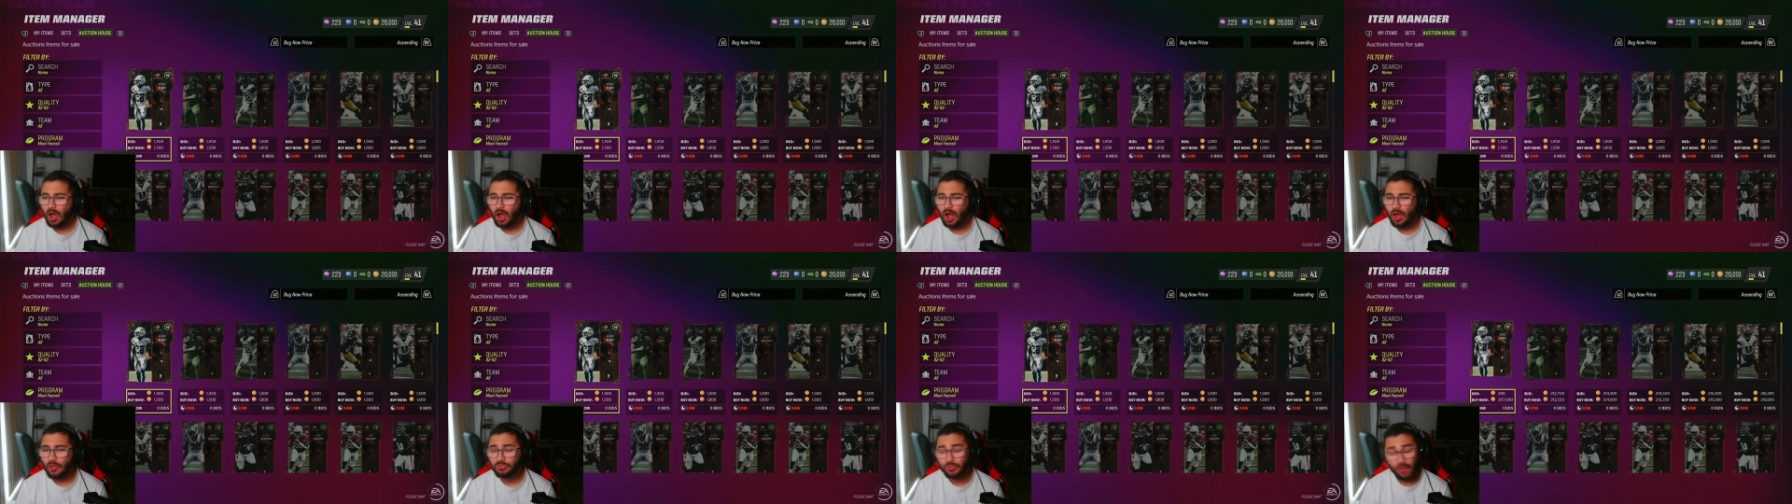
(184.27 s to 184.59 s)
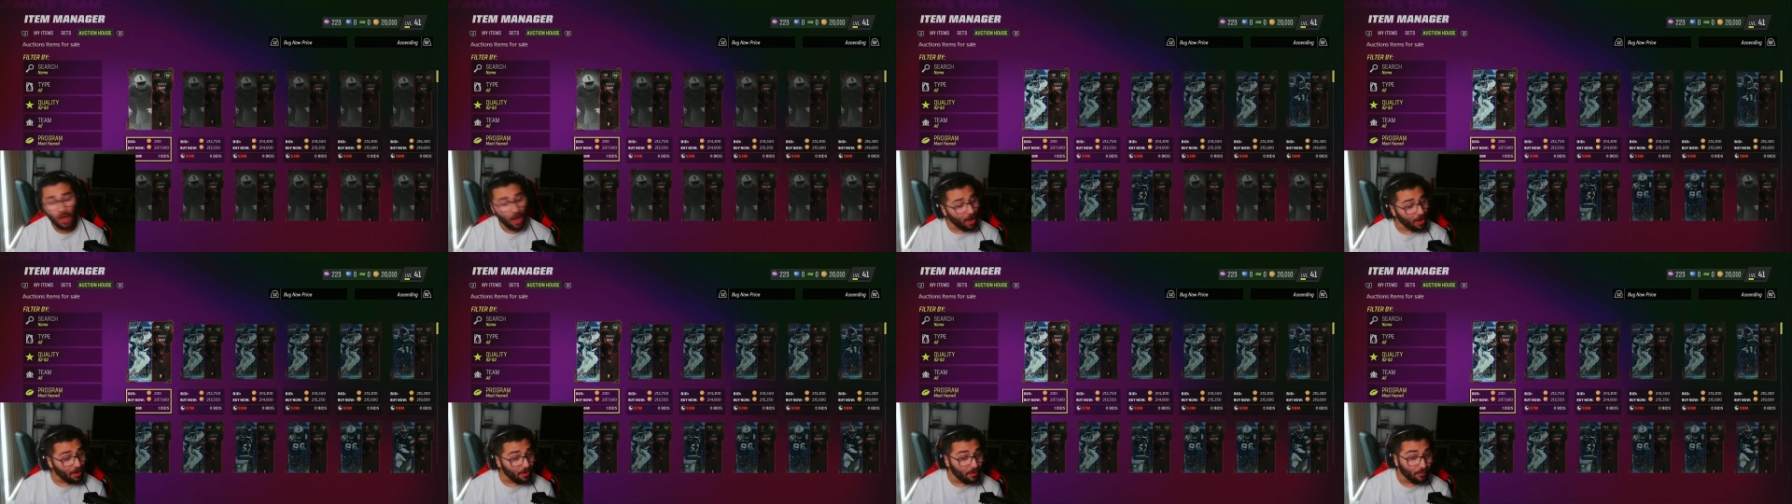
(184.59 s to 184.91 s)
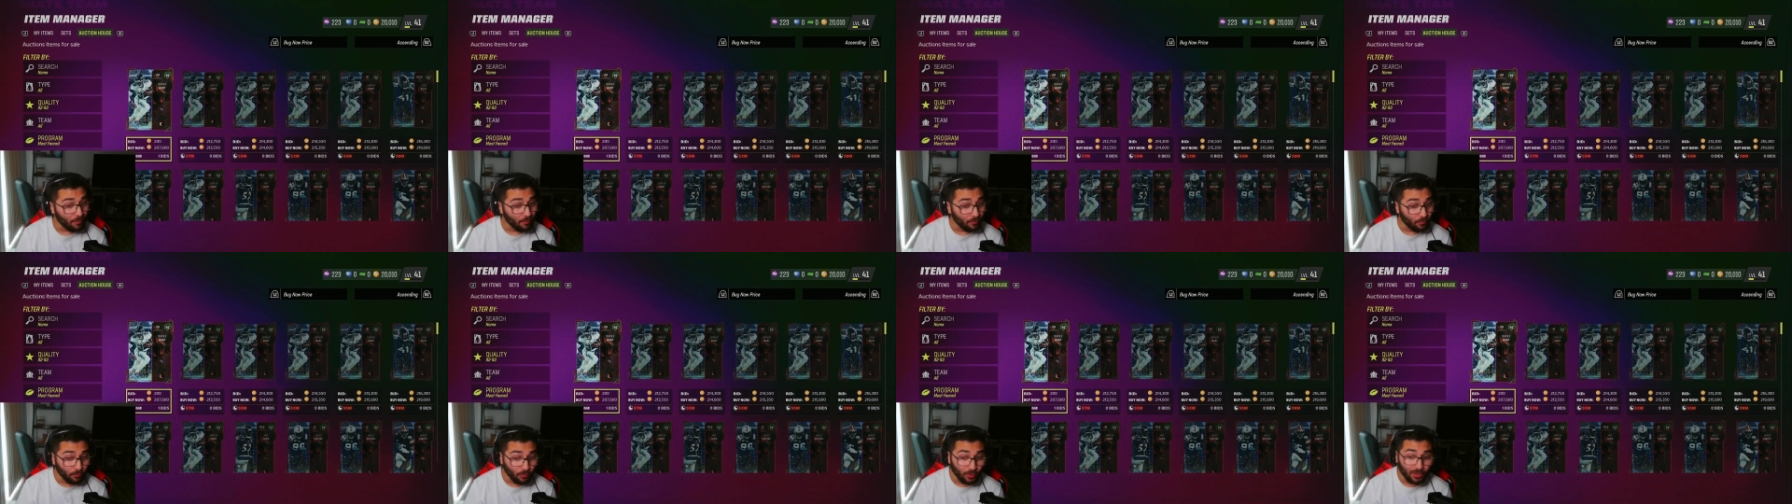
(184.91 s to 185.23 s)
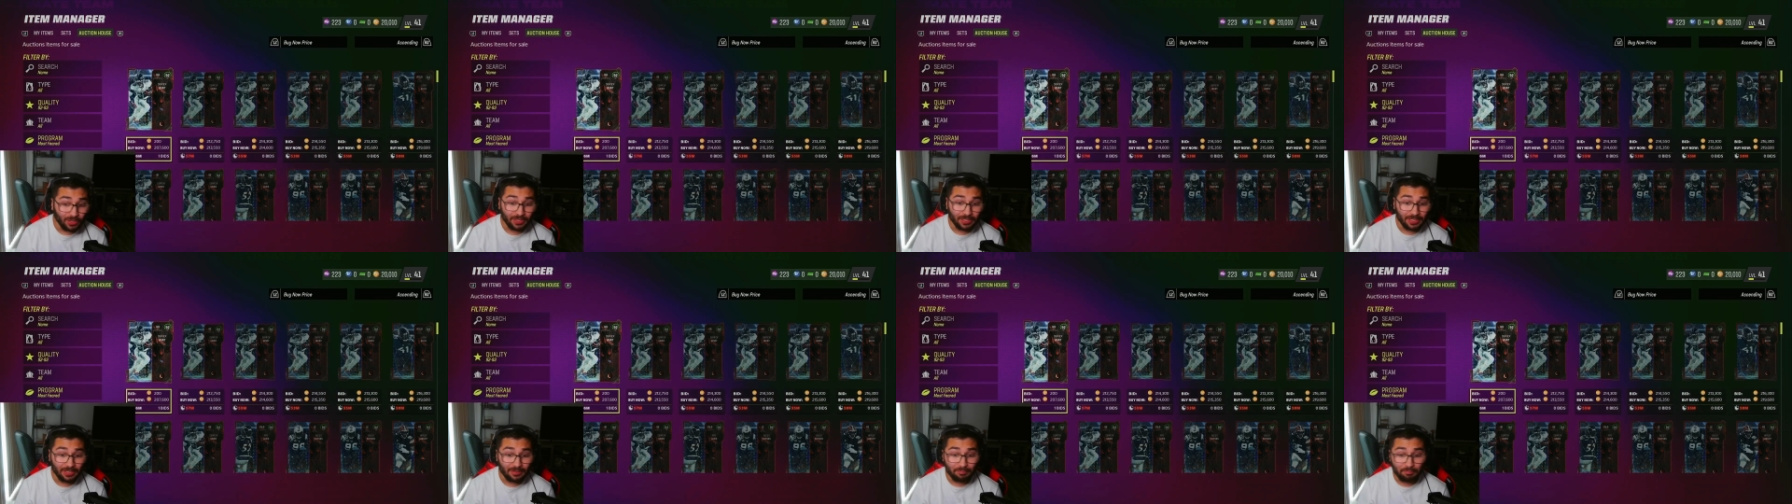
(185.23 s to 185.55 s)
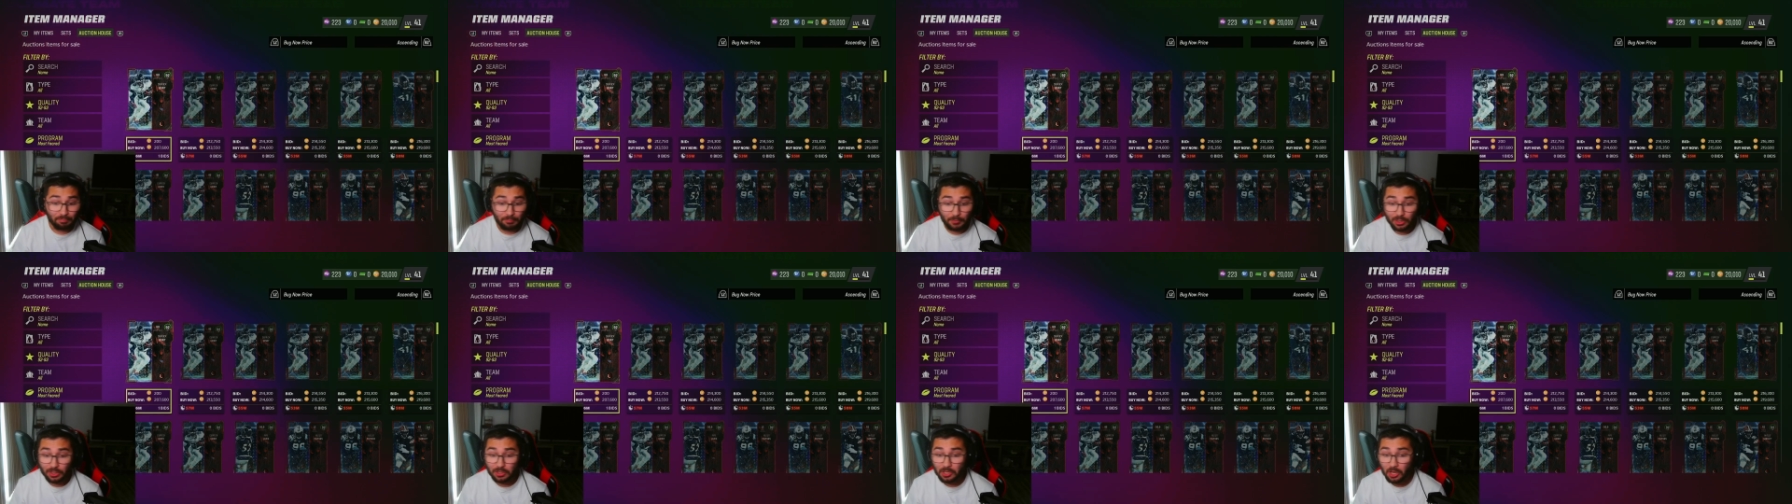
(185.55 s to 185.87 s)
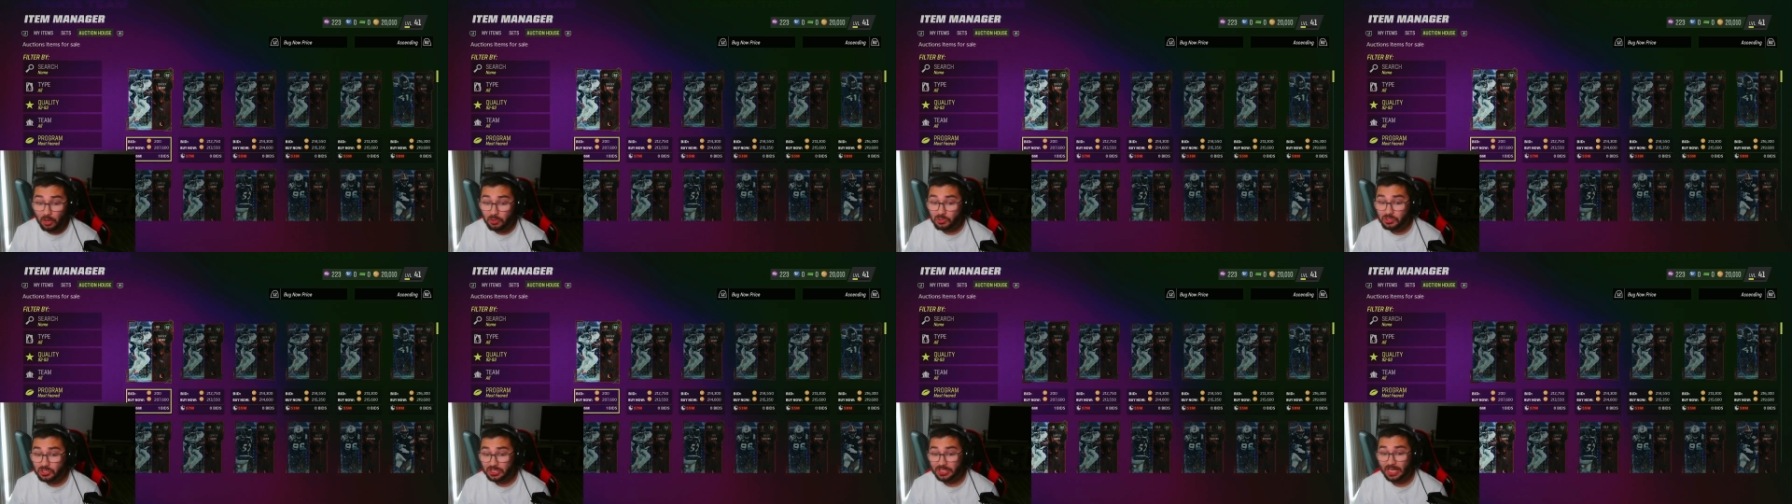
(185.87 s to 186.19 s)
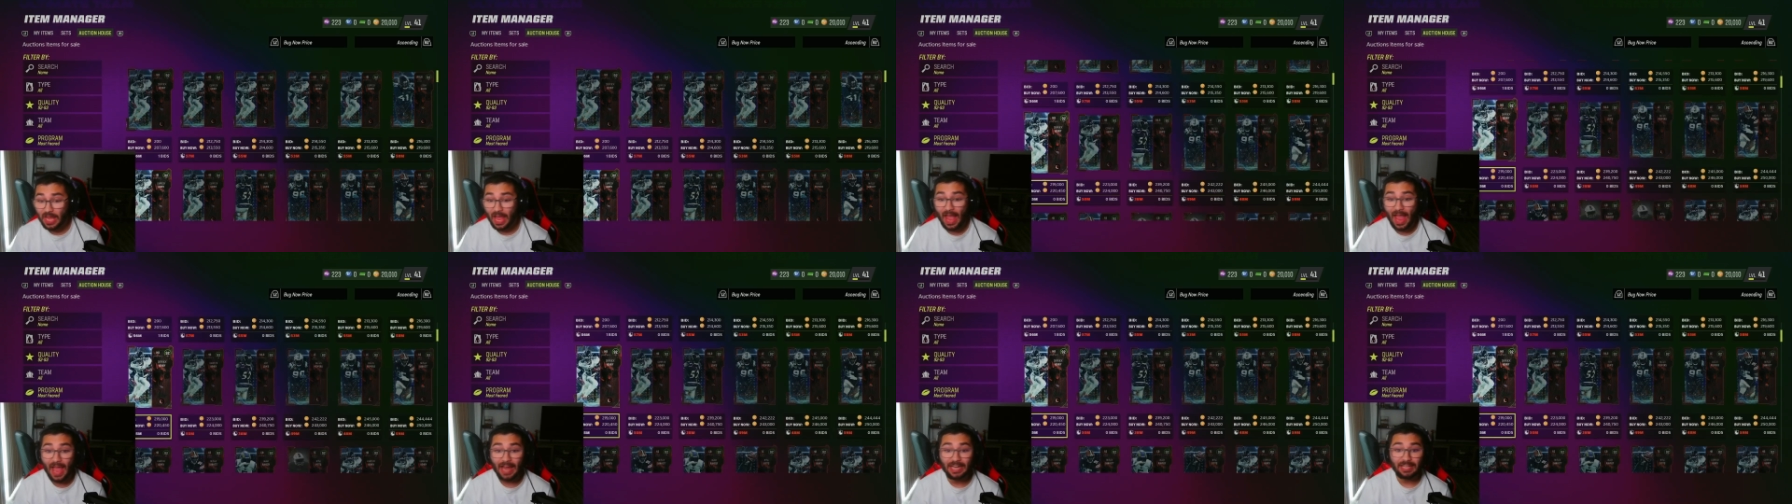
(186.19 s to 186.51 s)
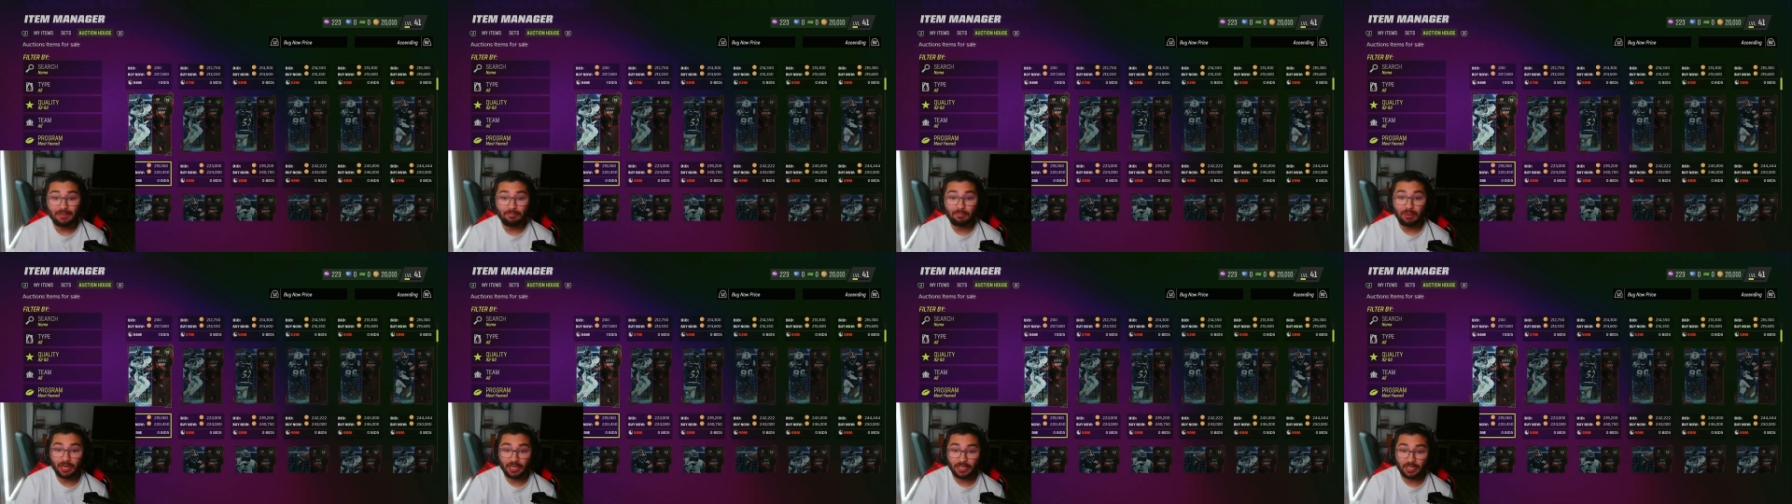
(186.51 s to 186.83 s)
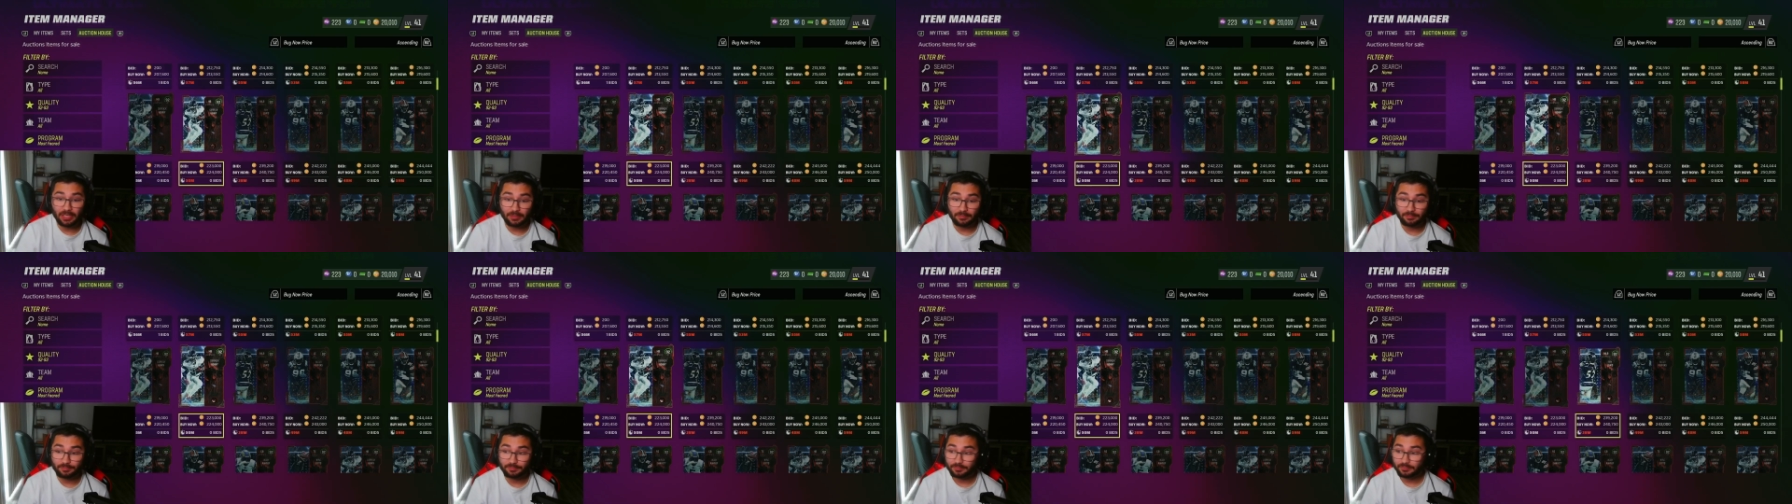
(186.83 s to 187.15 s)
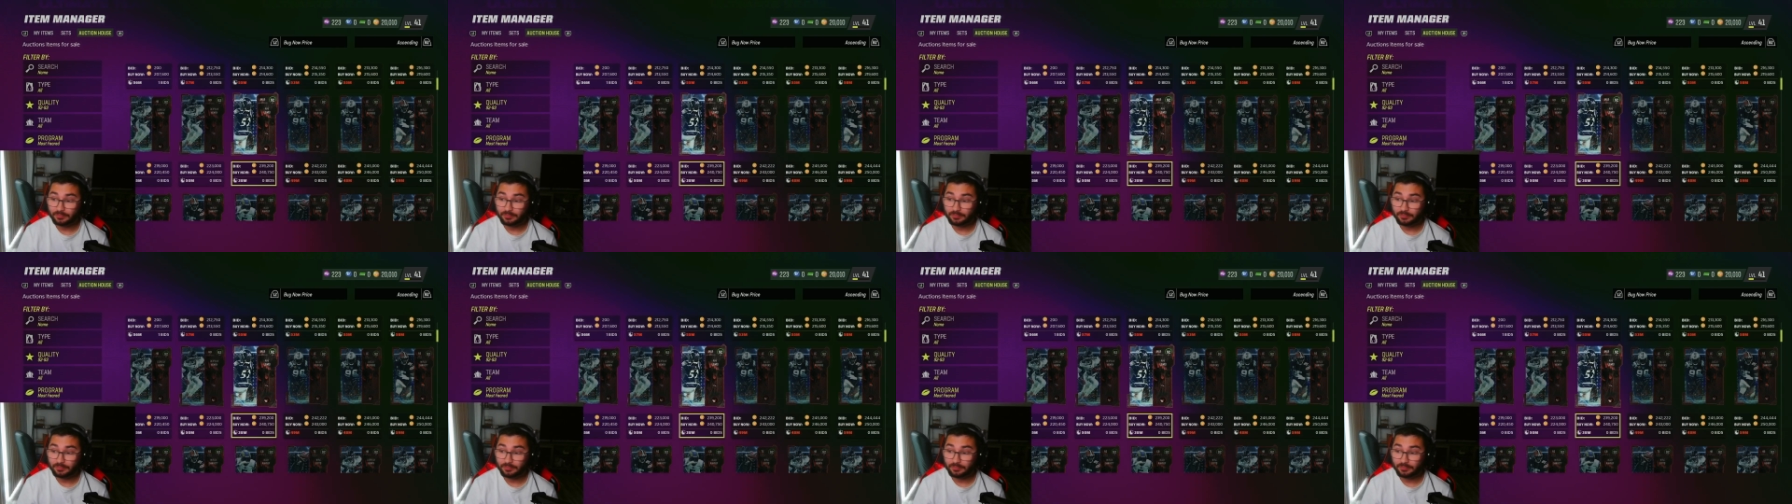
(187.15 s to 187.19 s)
Not really close to anybody